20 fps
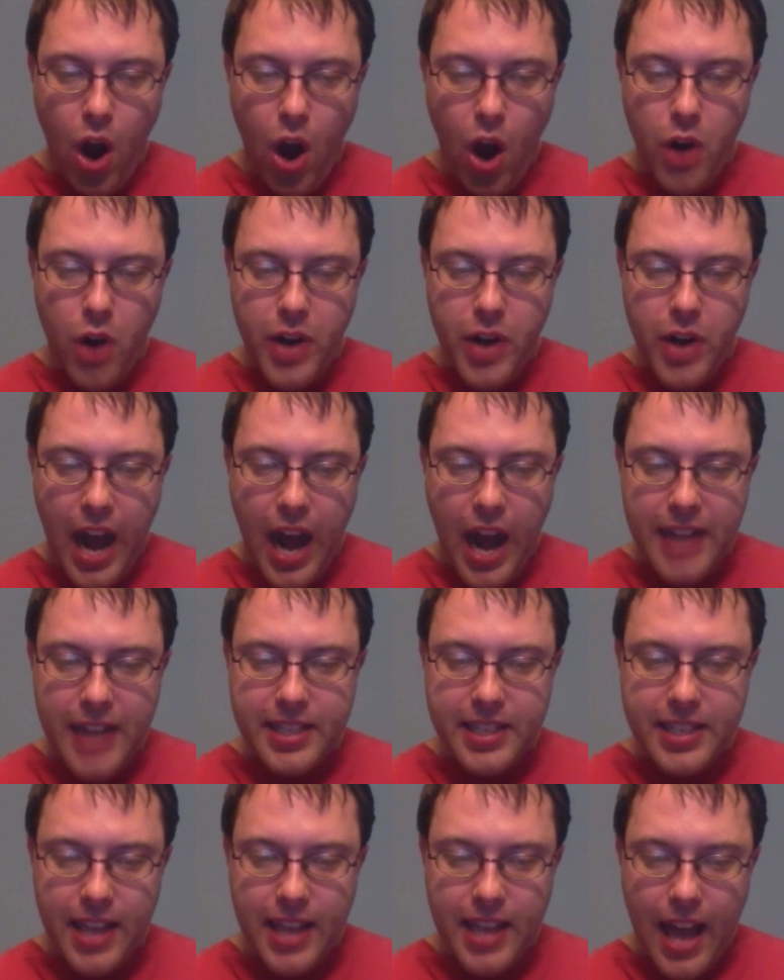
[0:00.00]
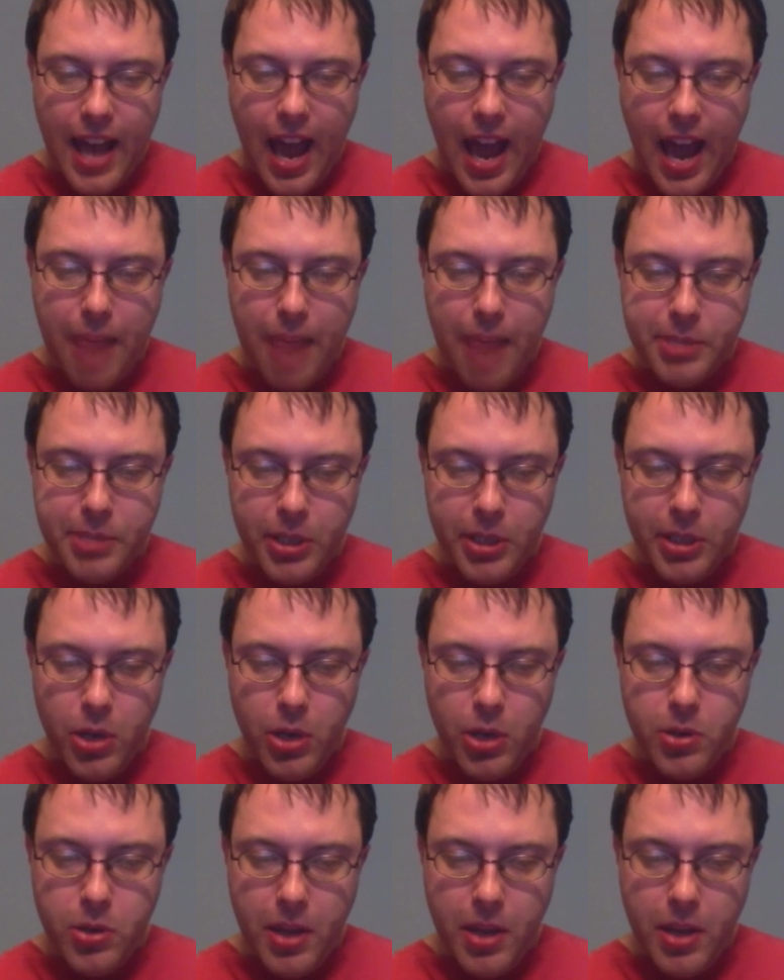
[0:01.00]
are not
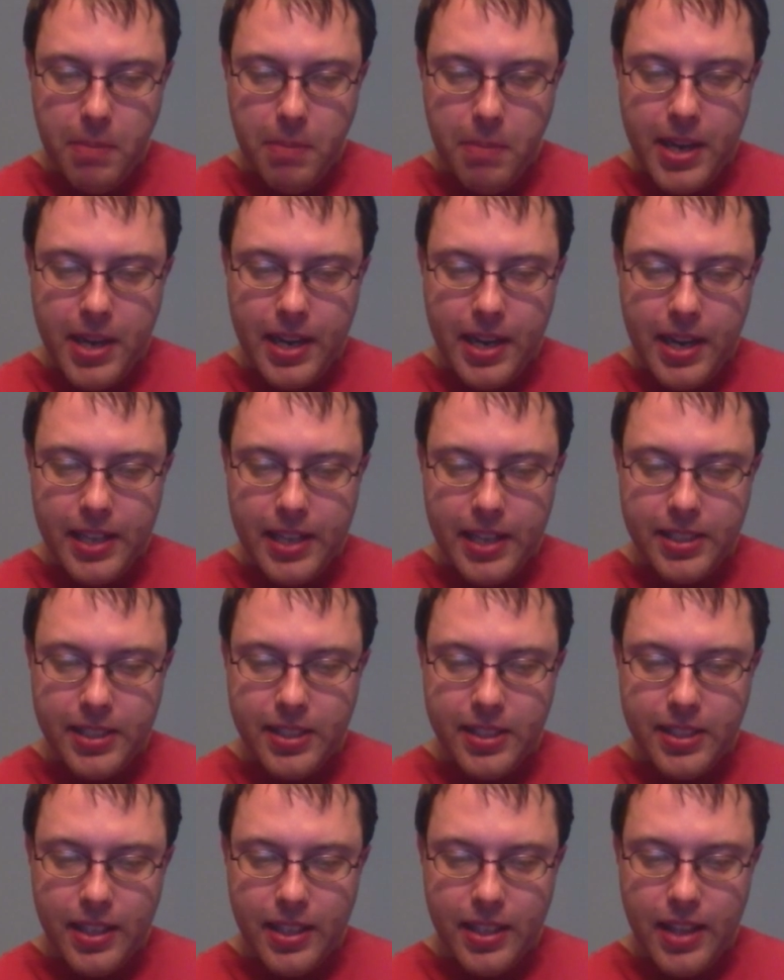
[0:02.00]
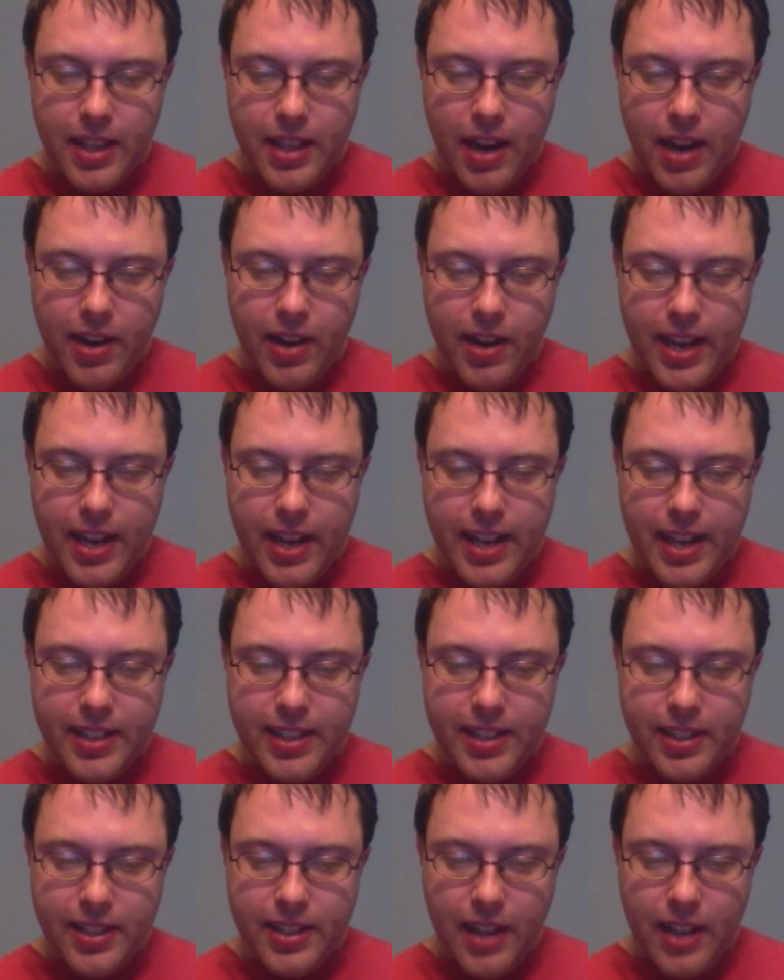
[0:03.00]
absolute because there
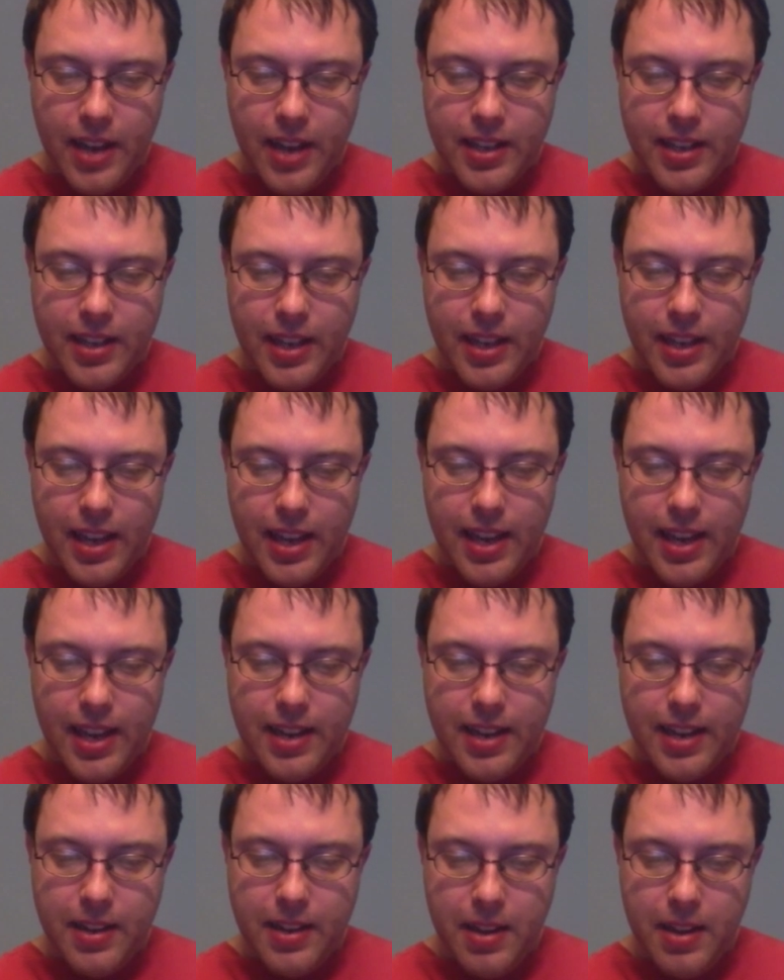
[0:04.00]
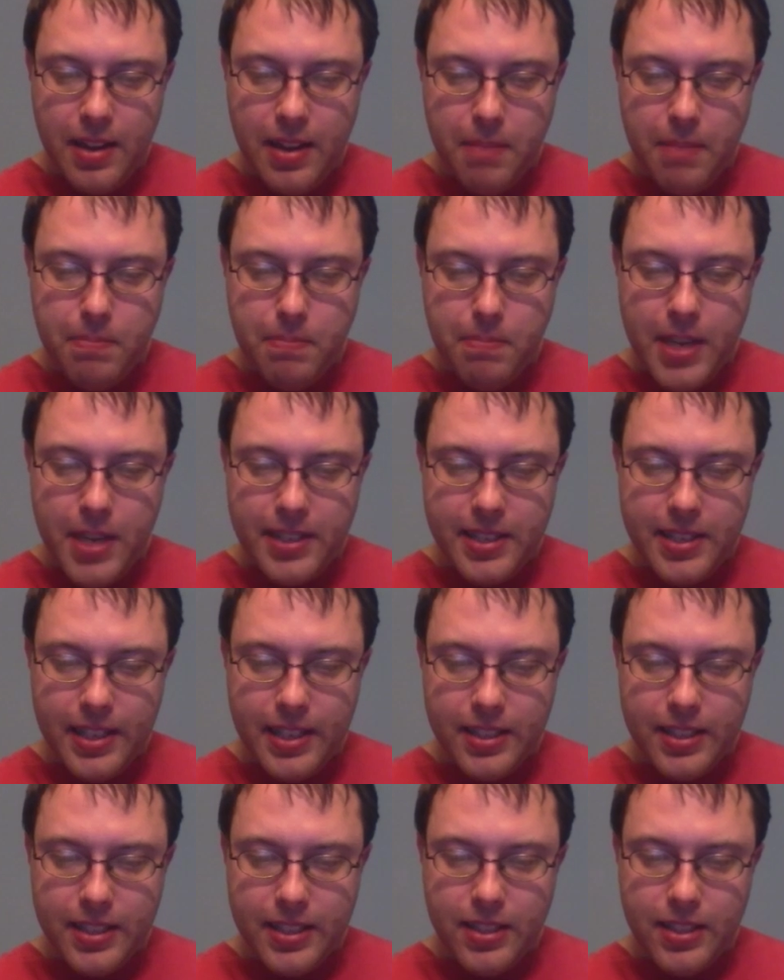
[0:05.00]
is luck in
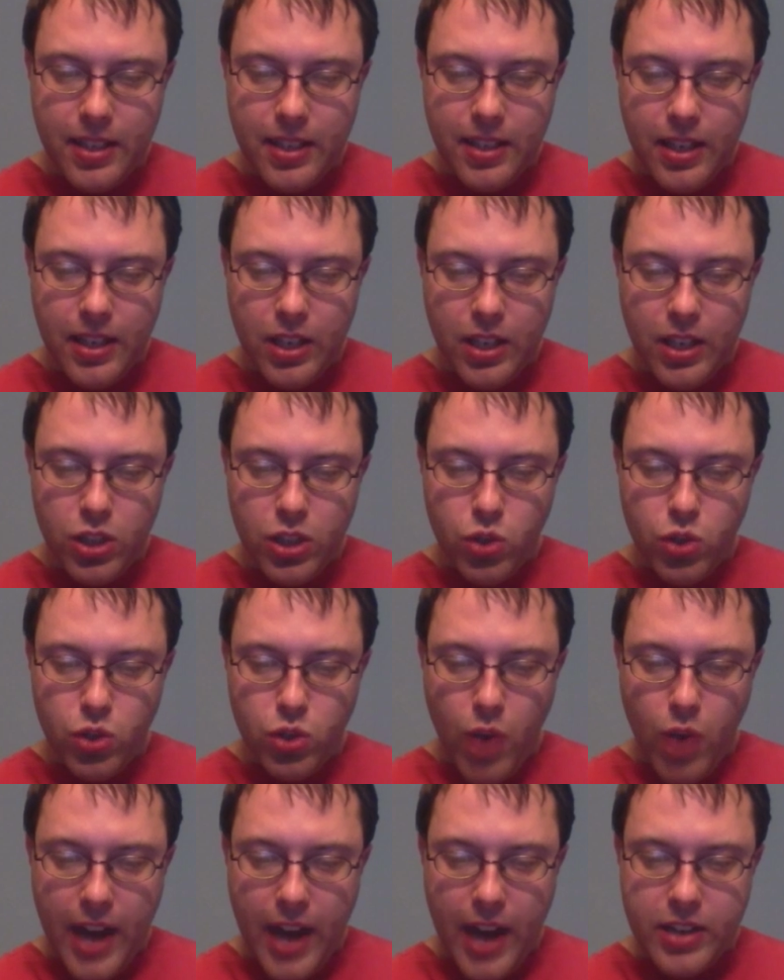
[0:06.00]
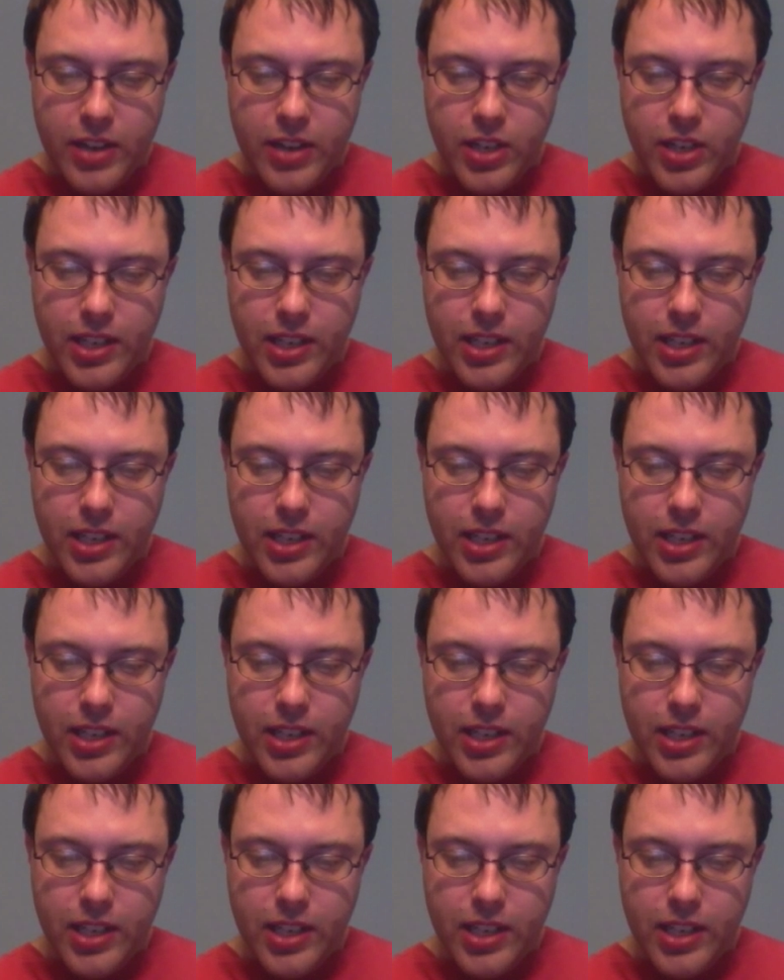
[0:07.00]
business strategies.